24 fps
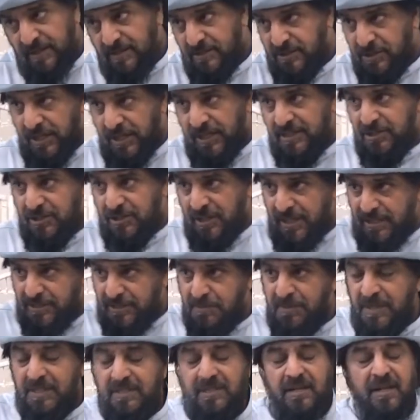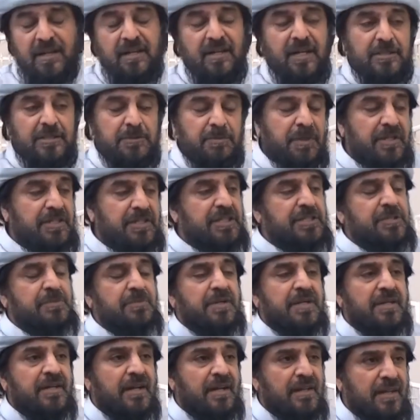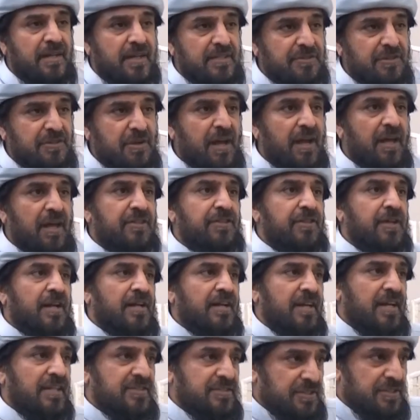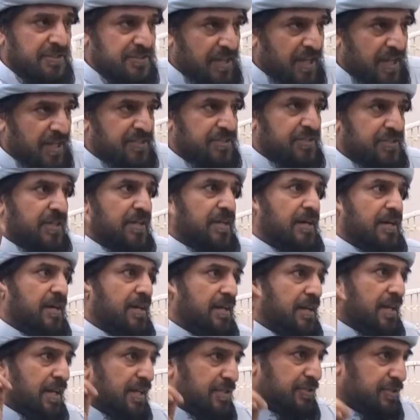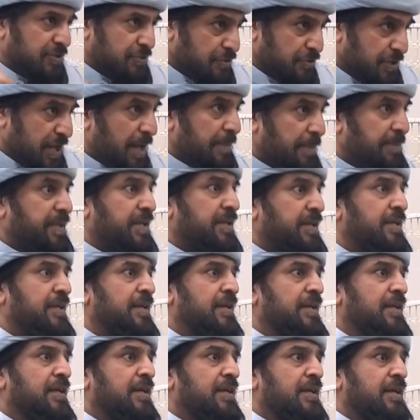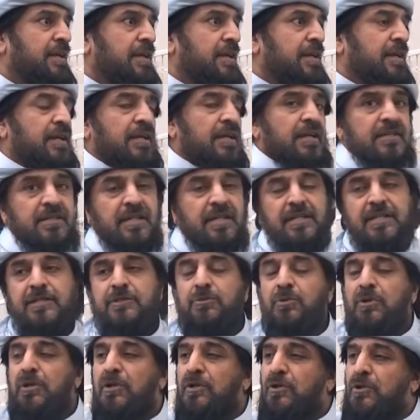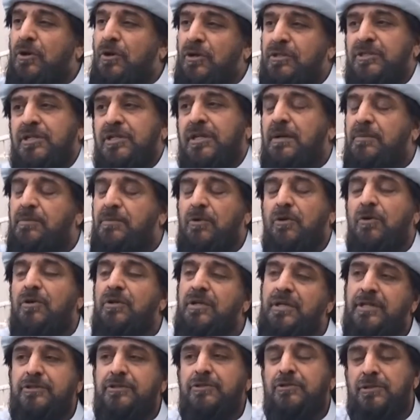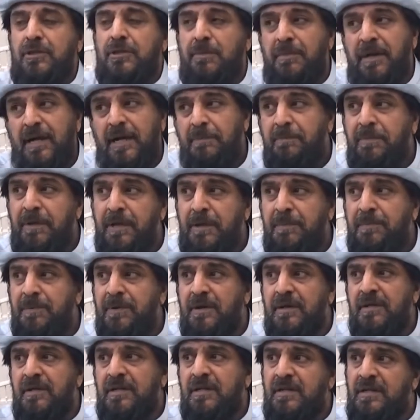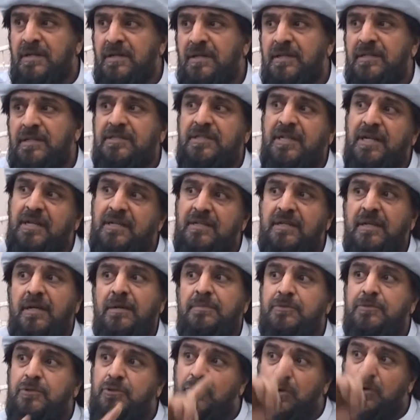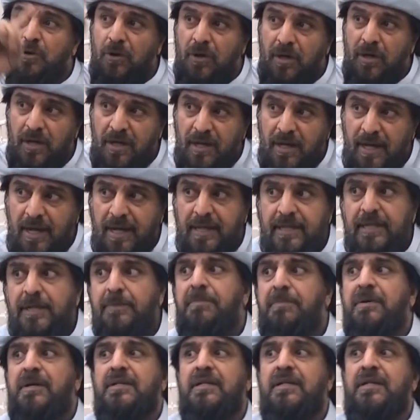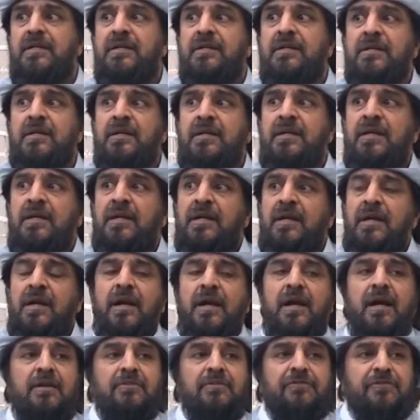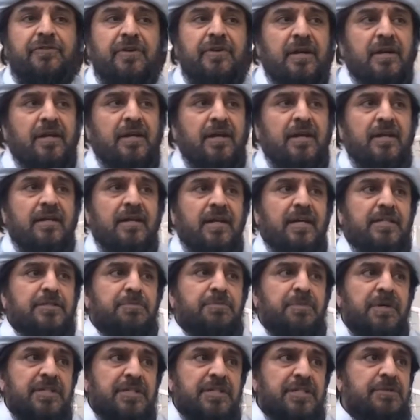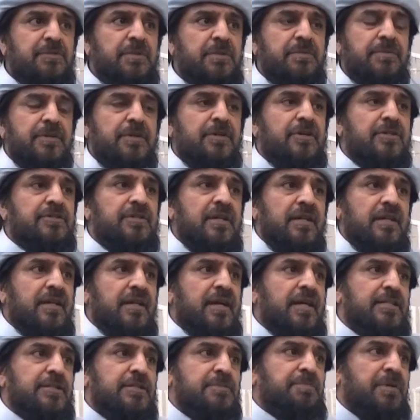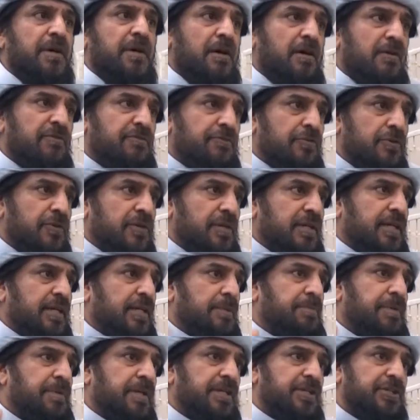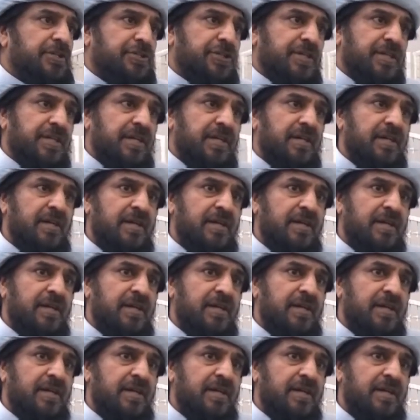chastisement, Allah's punishment, Allah's wrath, Allah's disaster, Allah's tsunami, that it will not come only to the bad people, it can come to anybody. And fear Allah's punishment, because Allah is powerful in punishing.